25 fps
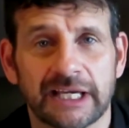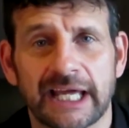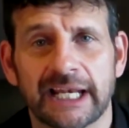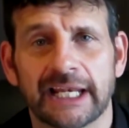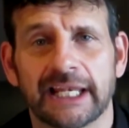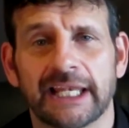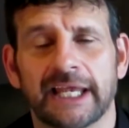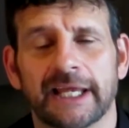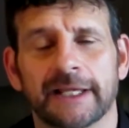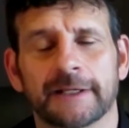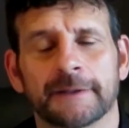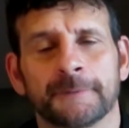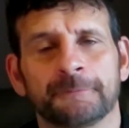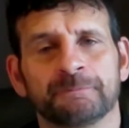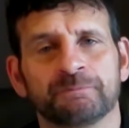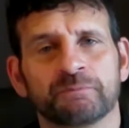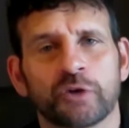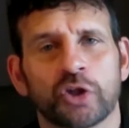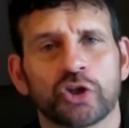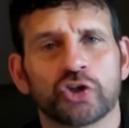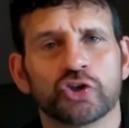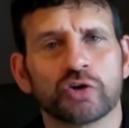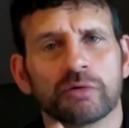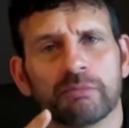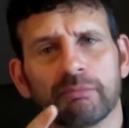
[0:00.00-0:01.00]
Kind of like
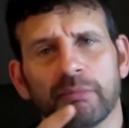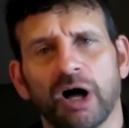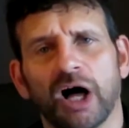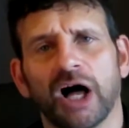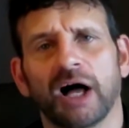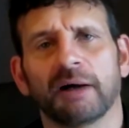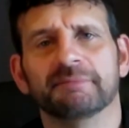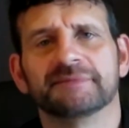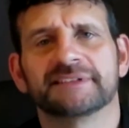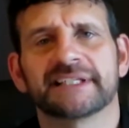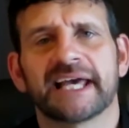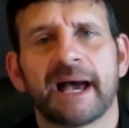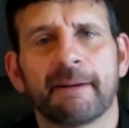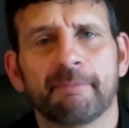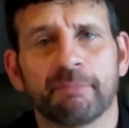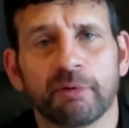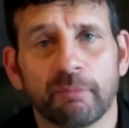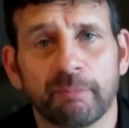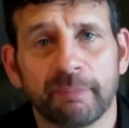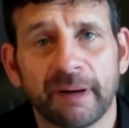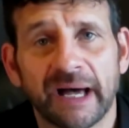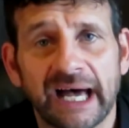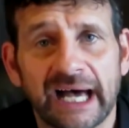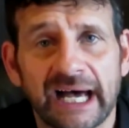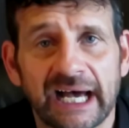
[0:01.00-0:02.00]
your mom's apple
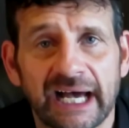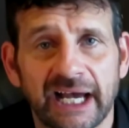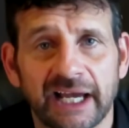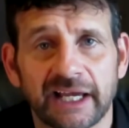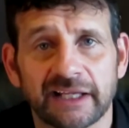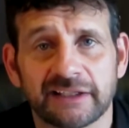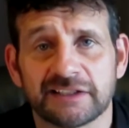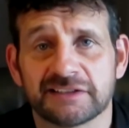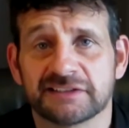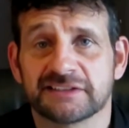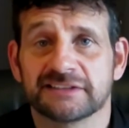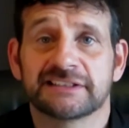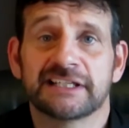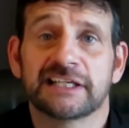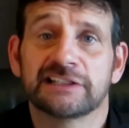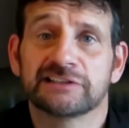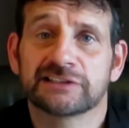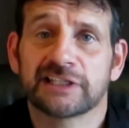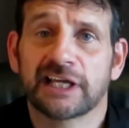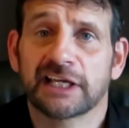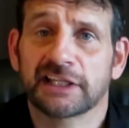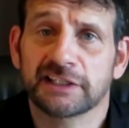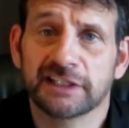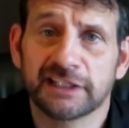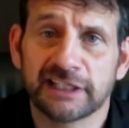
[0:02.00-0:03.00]
pie doesn't
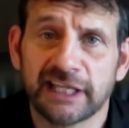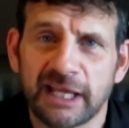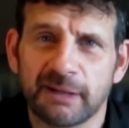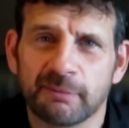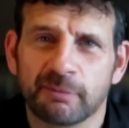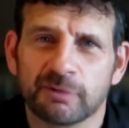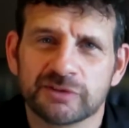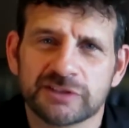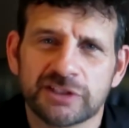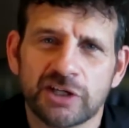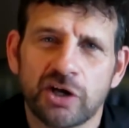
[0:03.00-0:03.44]
taste like the neighbor's.